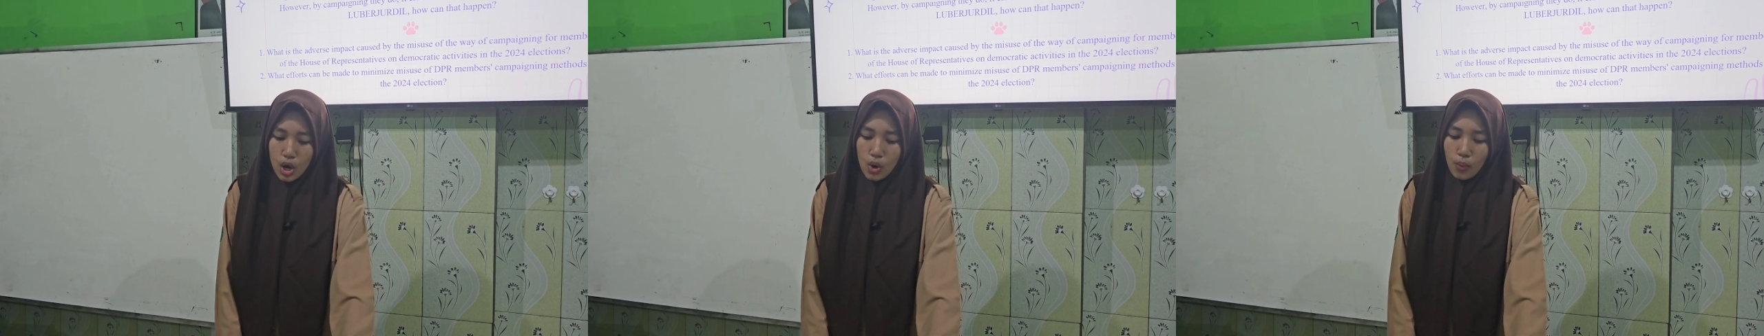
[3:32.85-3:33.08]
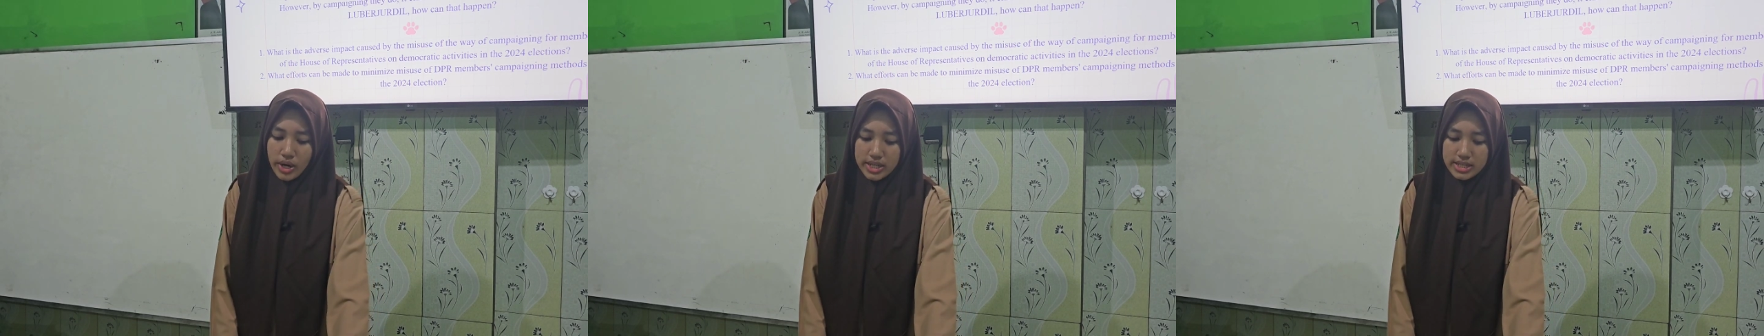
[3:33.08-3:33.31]

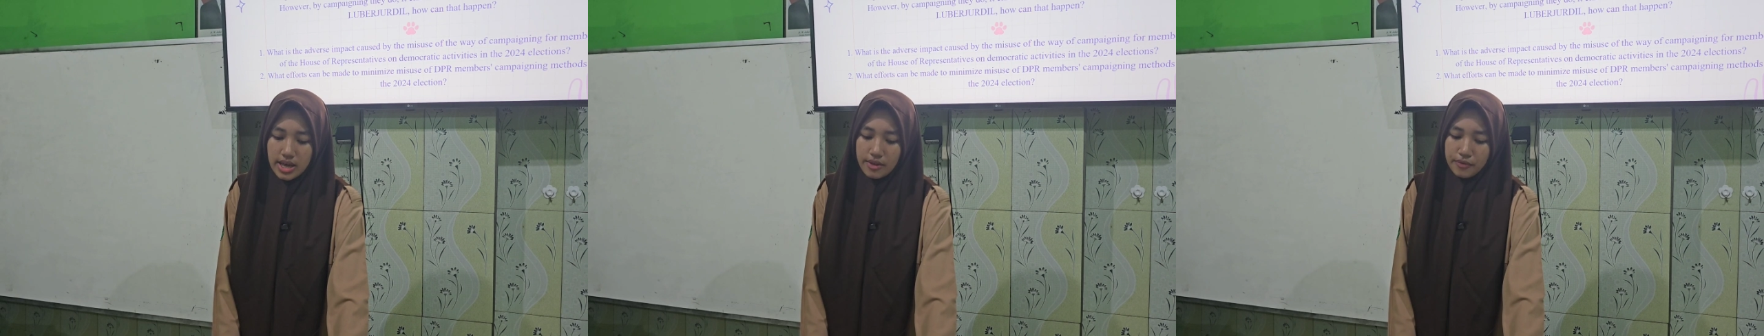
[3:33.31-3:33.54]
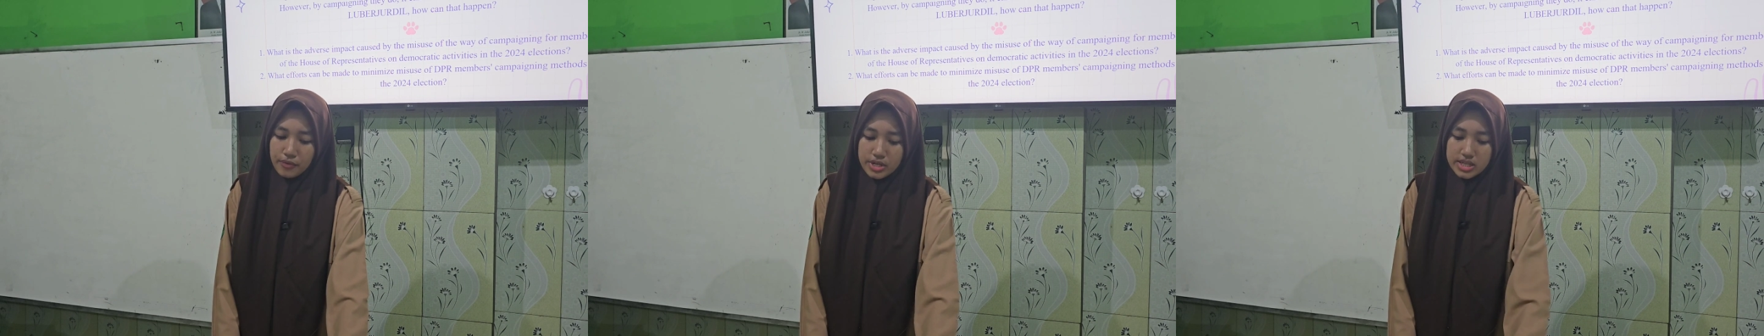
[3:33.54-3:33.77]
What is the
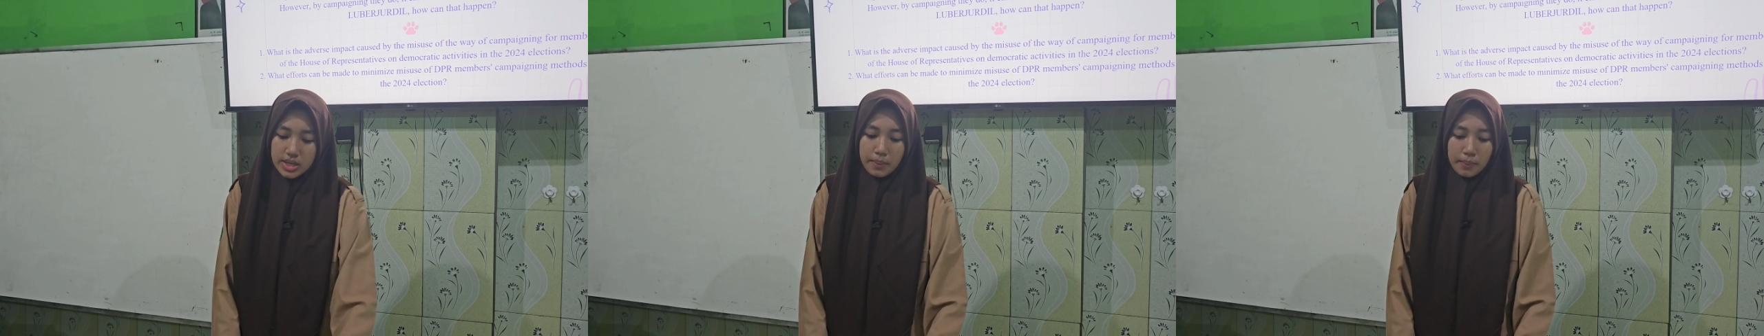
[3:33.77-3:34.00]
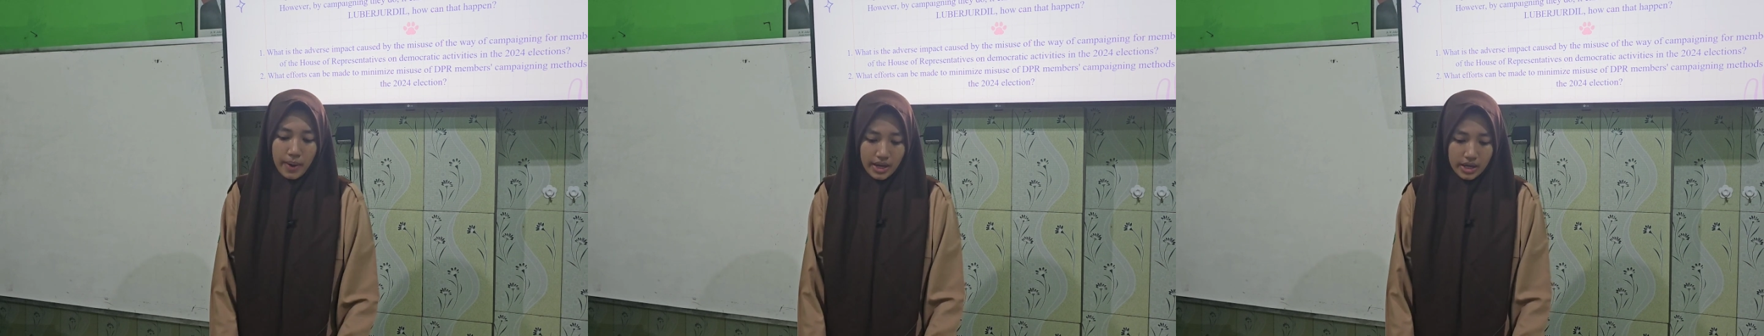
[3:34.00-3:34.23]
adverse
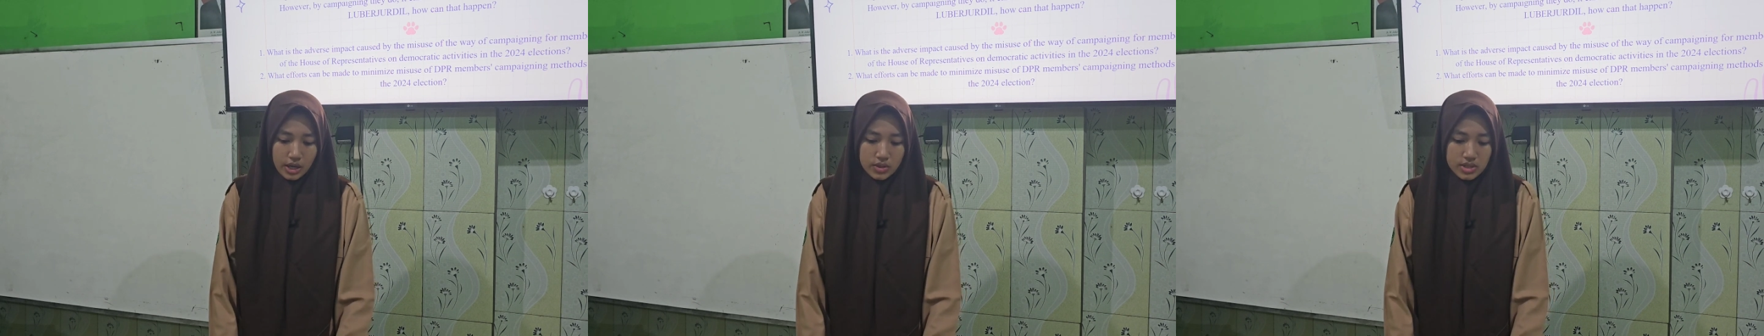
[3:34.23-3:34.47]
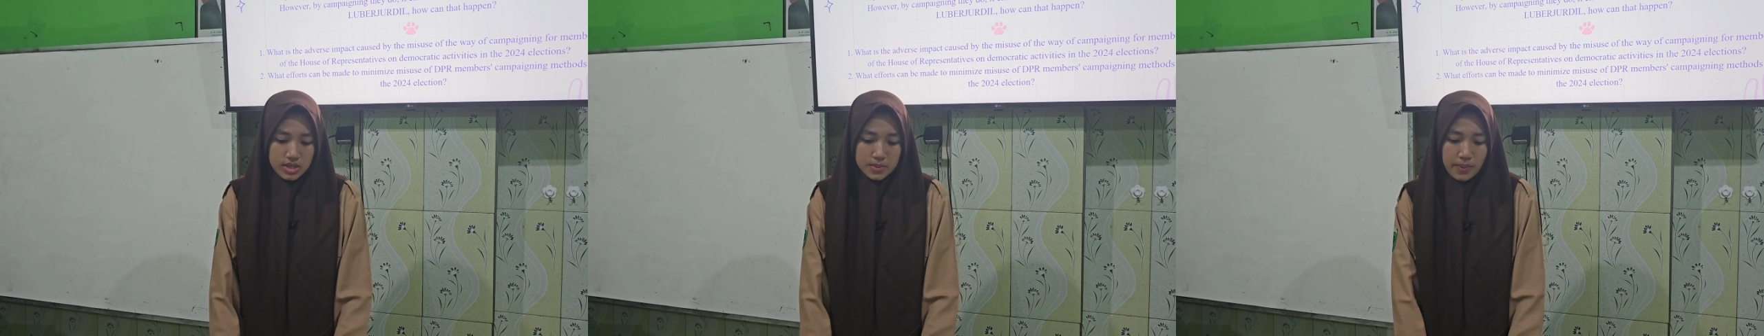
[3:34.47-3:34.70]
impact
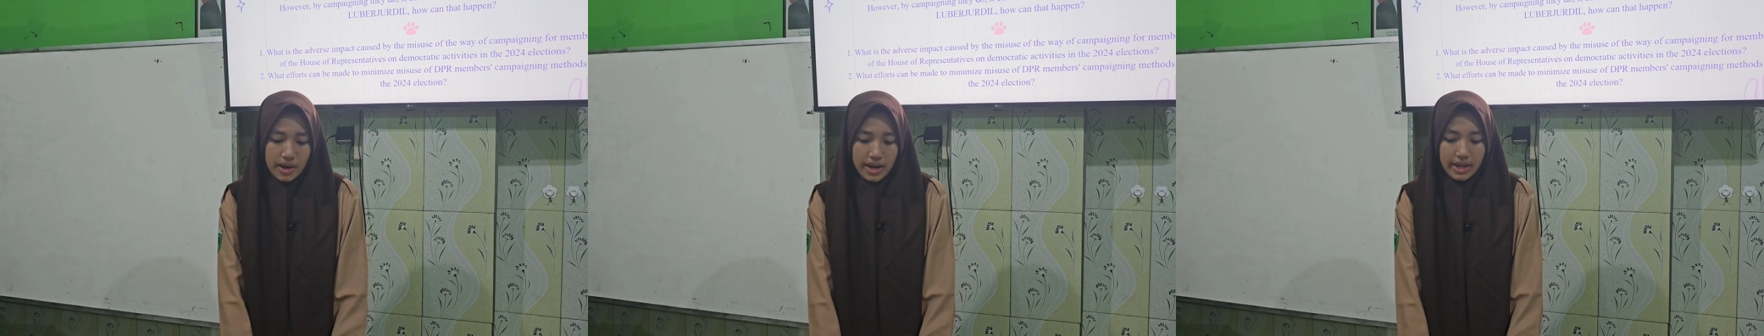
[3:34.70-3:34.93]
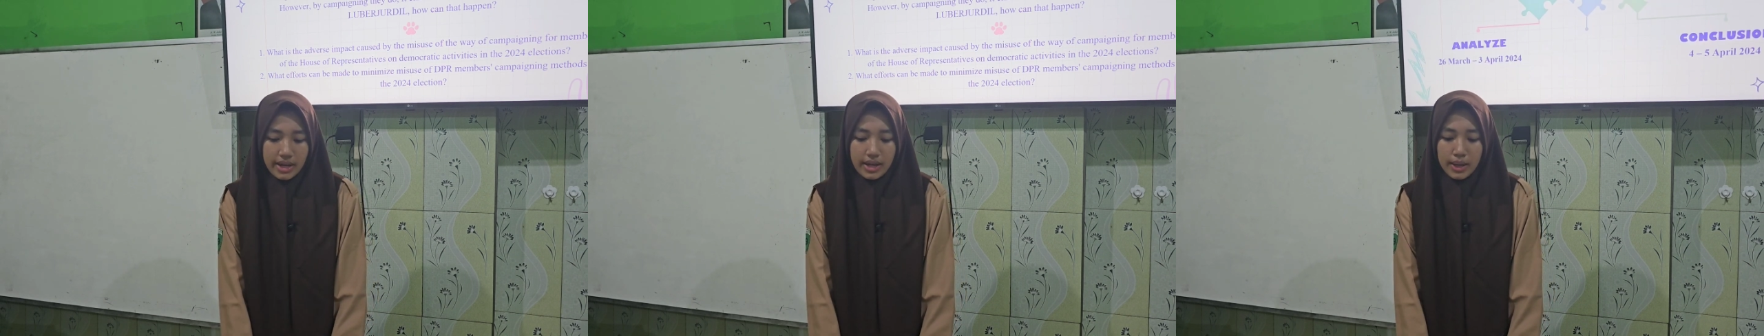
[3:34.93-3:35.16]
caused by